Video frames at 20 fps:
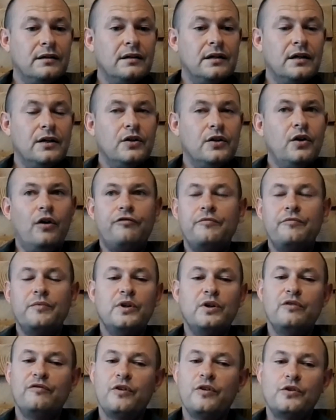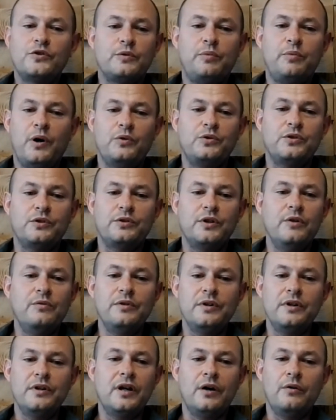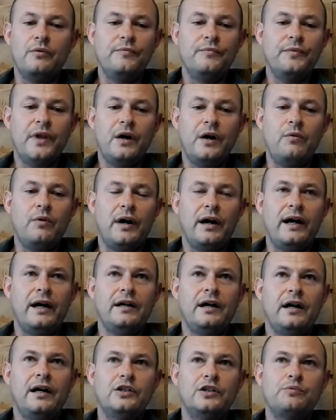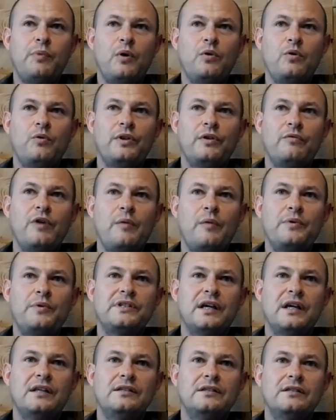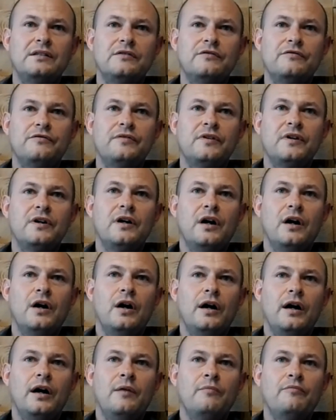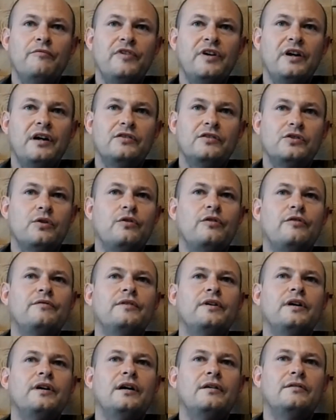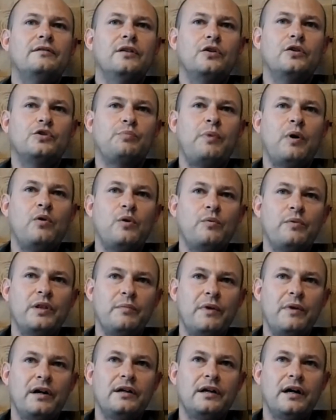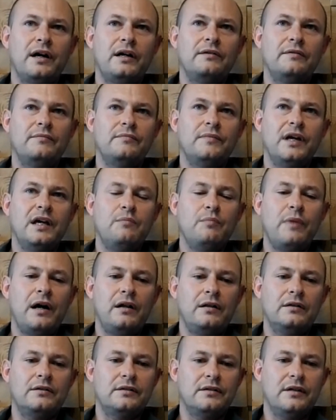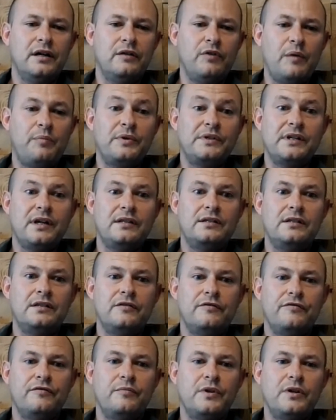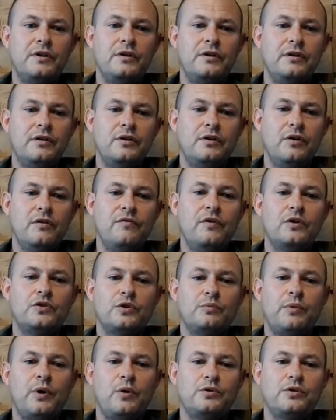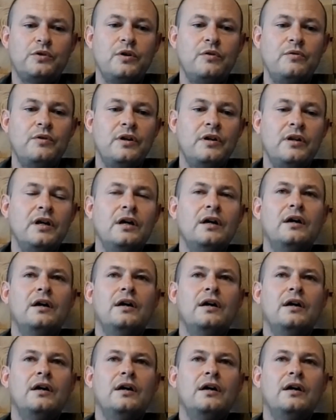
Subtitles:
Not from the Universal Postal Union. No. I spoke with a representative not spoken with him. I emailed a representative from the Universal Postal Union.